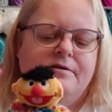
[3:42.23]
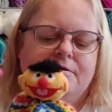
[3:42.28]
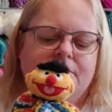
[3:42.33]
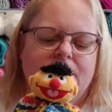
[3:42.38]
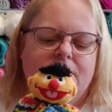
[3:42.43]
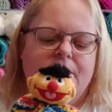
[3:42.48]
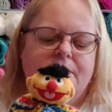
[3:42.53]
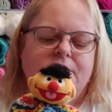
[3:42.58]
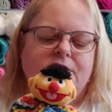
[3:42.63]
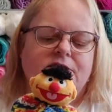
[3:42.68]

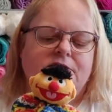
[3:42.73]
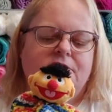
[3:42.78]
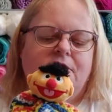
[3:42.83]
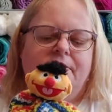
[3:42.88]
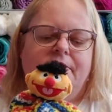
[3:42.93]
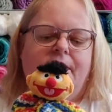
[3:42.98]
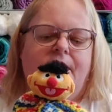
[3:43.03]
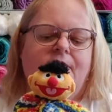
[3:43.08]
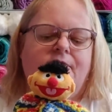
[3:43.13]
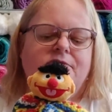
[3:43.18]
So I just
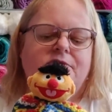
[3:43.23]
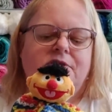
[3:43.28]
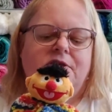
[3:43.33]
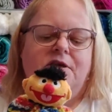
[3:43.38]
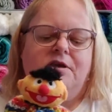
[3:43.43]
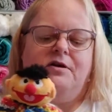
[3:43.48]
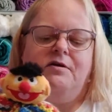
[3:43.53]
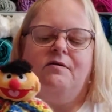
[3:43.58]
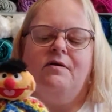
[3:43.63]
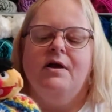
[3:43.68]
thought that was
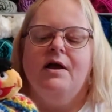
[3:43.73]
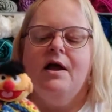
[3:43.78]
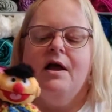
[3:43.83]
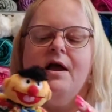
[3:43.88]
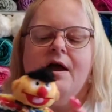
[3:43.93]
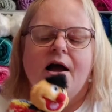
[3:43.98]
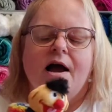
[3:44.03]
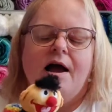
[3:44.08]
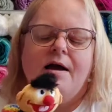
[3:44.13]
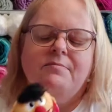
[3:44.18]
cute.
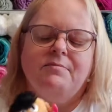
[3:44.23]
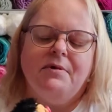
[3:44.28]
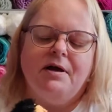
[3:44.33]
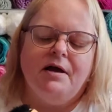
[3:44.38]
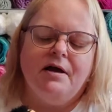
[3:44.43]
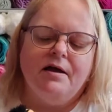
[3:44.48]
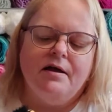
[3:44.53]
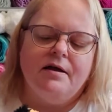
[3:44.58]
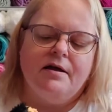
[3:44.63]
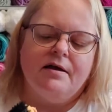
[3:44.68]
I'm
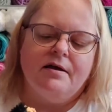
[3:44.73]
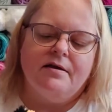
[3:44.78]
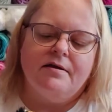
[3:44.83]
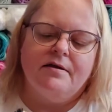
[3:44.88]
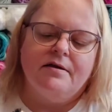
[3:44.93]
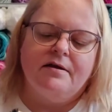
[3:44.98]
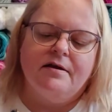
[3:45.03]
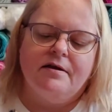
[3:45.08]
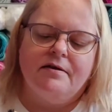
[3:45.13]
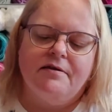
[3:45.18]
not
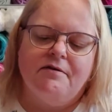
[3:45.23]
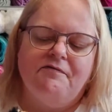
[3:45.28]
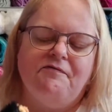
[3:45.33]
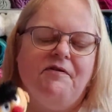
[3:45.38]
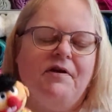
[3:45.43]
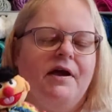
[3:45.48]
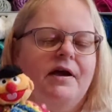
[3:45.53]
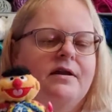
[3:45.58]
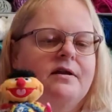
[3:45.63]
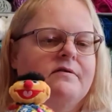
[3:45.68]
the
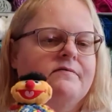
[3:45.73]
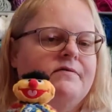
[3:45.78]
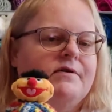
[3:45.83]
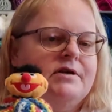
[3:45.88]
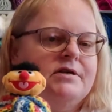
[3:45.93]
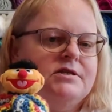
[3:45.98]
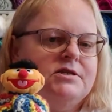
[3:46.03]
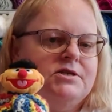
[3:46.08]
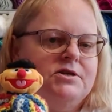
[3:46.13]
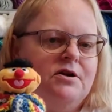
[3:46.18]
fan of
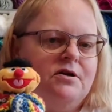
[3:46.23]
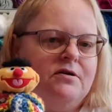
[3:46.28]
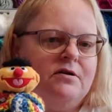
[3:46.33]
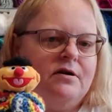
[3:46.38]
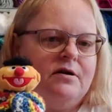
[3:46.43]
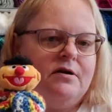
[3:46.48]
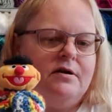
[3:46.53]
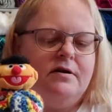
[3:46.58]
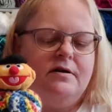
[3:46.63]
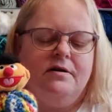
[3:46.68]
this
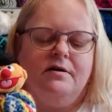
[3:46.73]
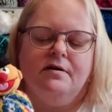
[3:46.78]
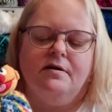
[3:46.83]
yarn.